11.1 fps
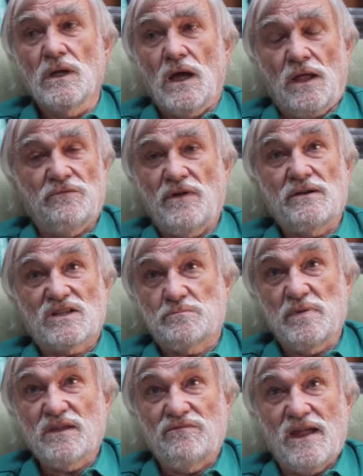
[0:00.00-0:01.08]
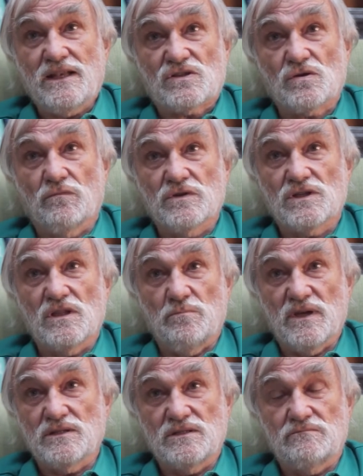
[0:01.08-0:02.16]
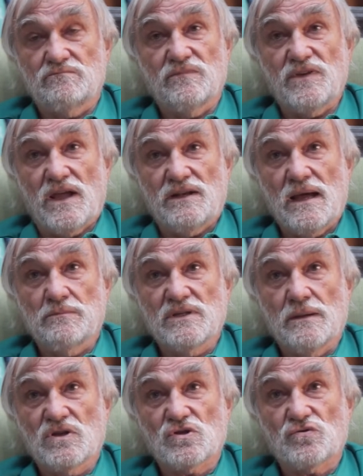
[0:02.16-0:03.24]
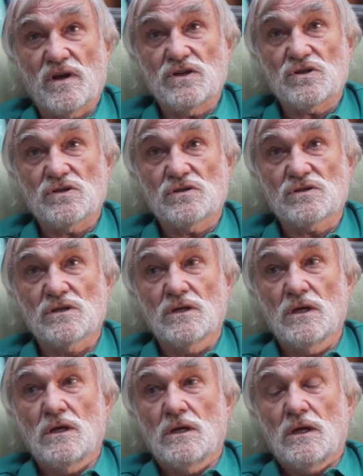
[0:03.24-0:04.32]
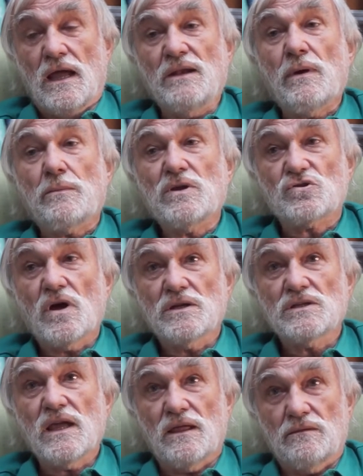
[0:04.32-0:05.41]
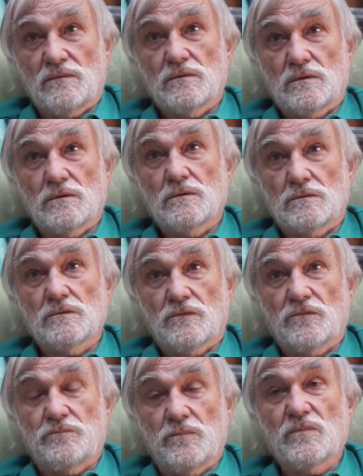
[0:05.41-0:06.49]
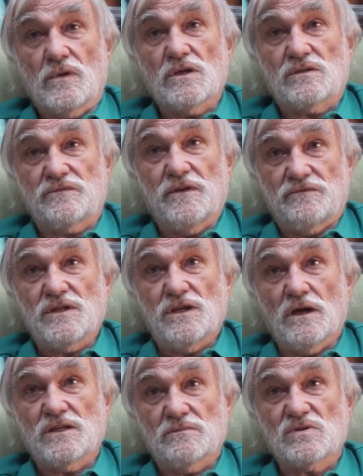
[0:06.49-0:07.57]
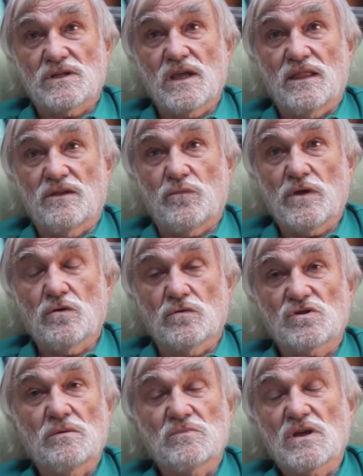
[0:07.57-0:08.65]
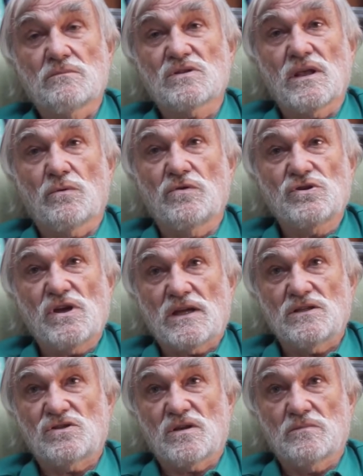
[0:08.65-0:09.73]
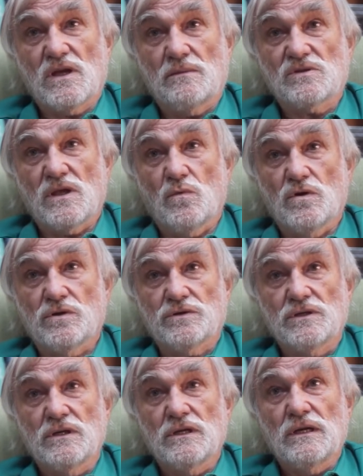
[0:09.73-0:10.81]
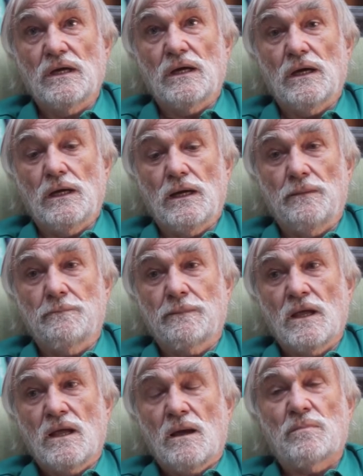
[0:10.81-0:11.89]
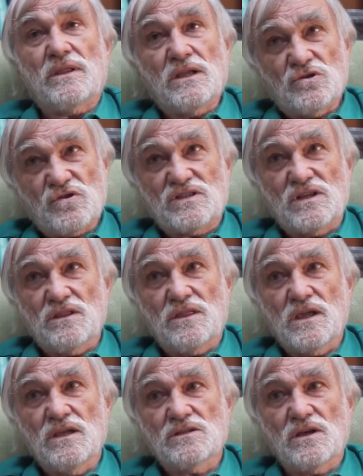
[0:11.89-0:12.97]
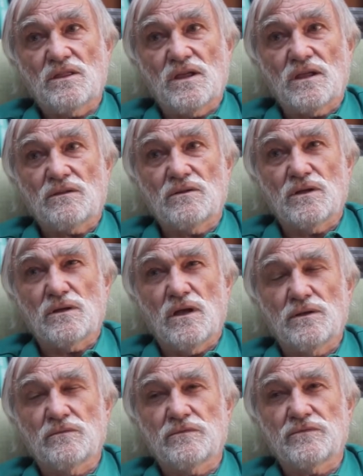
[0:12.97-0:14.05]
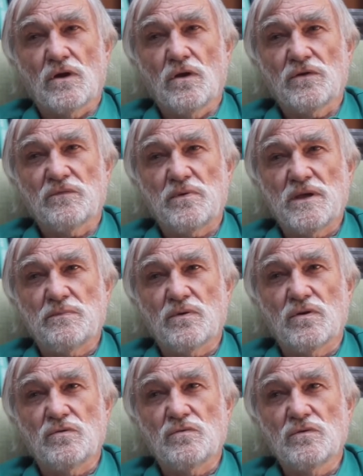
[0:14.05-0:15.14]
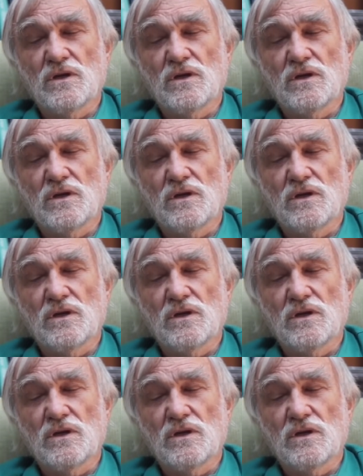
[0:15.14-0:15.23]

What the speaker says: and various big events, obviously the big Vietnam demonstrations. Anyway, we tried to get as 15 items together if we could, and sometimes they were rejected, sometimes they weren't. But the interesting thing is, I think, that and for a lot of people who